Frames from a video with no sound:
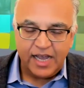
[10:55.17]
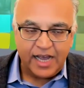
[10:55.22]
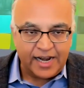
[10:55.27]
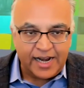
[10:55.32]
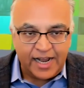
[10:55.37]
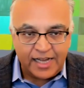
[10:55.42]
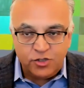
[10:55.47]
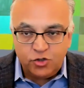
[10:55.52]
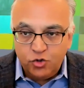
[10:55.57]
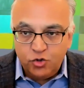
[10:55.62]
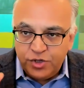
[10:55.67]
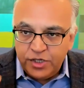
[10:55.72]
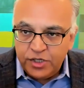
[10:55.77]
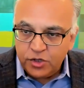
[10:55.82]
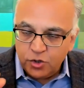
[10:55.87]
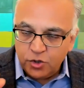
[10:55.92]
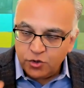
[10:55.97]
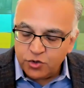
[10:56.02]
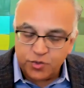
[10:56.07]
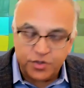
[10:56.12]
And I do
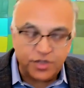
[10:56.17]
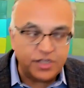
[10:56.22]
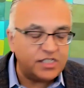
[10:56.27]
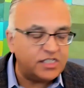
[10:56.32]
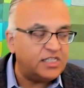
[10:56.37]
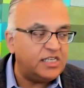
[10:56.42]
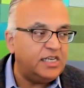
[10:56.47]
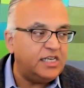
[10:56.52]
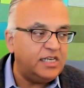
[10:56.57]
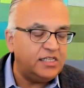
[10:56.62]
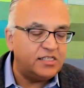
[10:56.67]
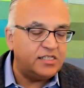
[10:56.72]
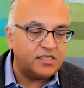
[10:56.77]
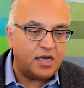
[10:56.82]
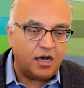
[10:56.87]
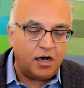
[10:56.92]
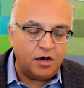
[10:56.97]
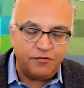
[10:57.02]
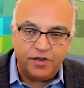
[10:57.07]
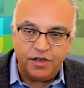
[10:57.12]
think those were the
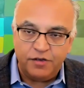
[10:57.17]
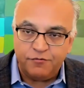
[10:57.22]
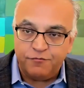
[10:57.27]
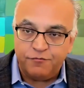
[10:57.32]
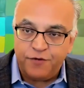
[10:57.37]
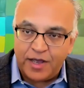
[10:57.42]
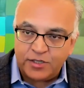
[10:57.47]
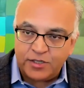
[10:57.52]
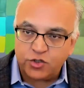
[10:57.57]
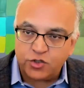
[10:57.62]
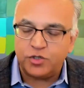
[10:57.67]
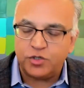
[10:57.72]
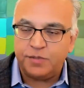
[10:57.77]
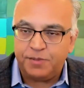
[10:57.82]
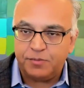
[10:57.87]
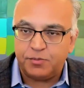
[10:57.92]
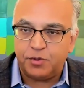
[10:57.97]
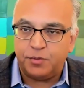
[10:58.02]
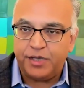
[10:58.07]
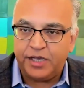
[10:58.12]
seeds of eventually
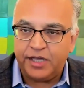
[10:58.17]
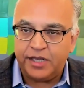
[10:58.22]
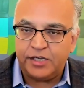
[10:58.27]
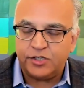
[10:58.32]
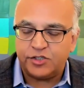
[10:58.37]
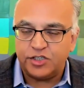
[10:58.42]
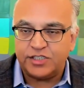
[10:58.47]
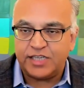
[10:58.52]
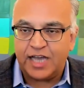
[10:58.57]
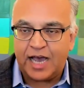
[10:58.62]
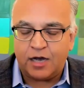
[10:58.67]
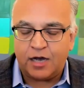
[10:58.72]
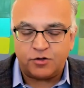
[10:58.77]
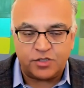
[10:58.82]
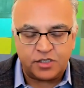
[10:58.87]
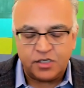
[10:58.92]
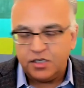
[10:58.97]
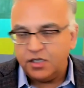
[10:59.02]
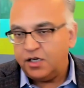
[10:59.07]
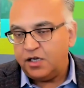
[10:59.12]
people beginning to
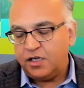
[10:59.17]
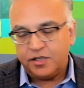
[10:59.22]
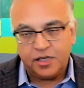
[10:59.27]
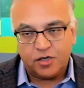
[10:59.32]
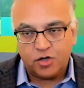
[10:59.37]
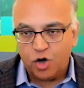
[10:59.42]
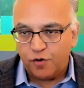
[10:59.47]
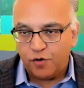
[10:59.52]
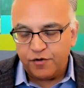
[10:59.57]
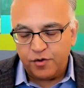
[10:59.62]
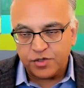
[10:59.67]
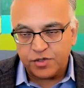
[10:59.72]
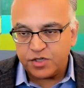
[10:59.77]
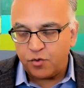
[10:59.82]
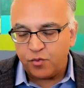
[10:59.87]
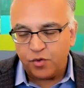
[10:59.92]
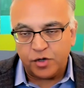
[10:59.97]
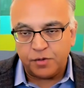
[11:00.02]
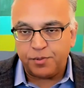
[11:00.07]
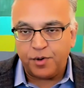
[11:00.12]
doubt that COVID was
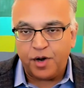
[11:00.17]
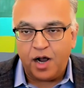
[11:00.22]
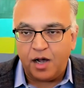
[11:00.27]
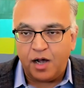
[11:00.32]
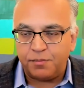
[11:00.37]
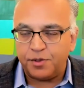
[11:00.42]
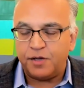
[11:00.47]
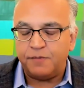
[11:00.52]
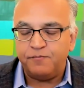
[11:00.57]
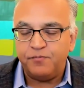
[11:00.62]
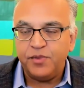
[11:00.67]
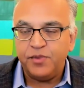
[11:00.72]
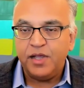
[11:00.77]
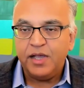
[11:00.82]
a real problem.